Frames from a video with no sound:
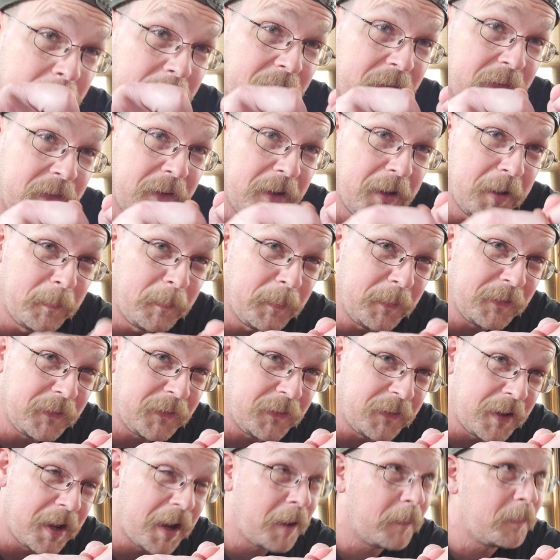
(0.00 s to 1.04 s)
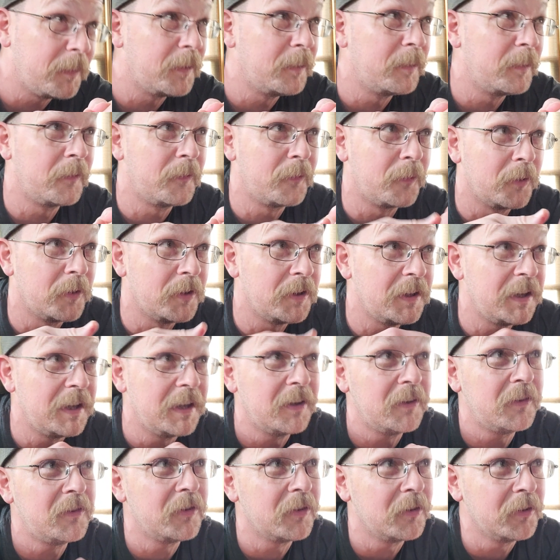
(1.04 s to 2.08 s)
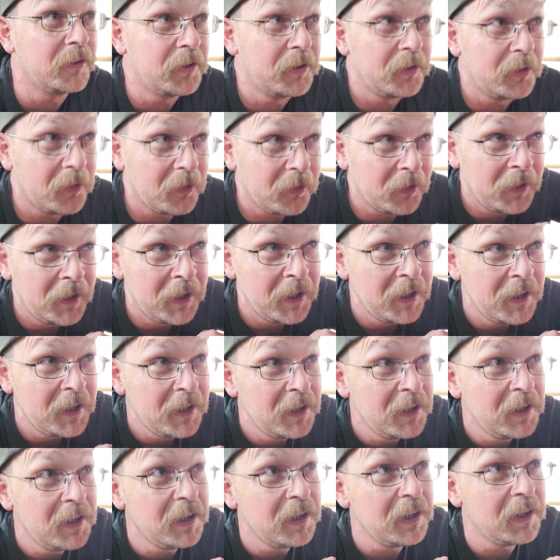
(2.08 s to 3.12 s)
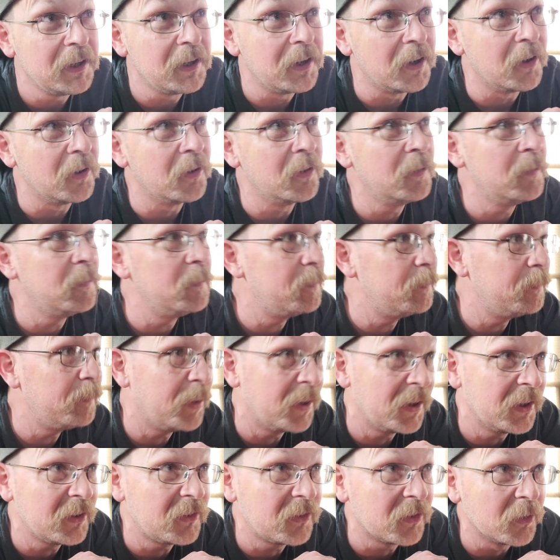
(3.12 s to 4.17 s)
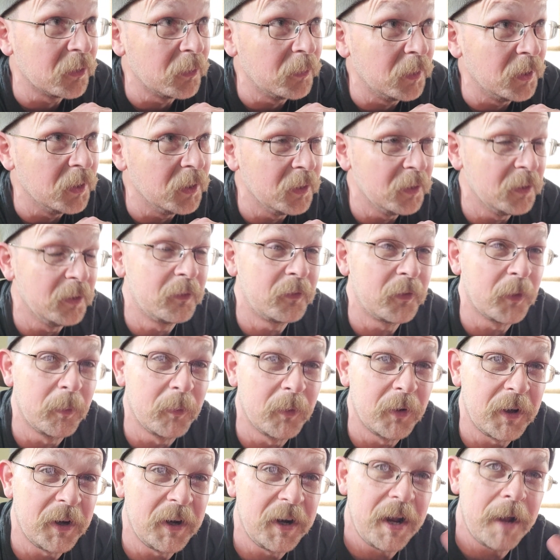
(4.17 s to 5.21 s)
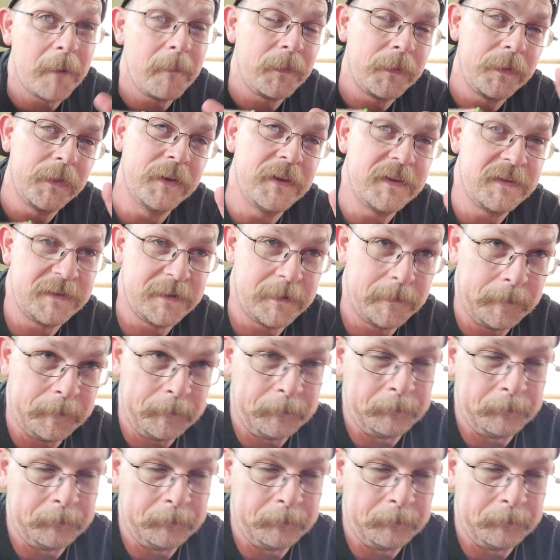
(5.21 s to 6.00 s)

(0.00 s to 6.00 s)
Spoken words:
snippy snappy, before you get your little, puncture wound from running out. Listen.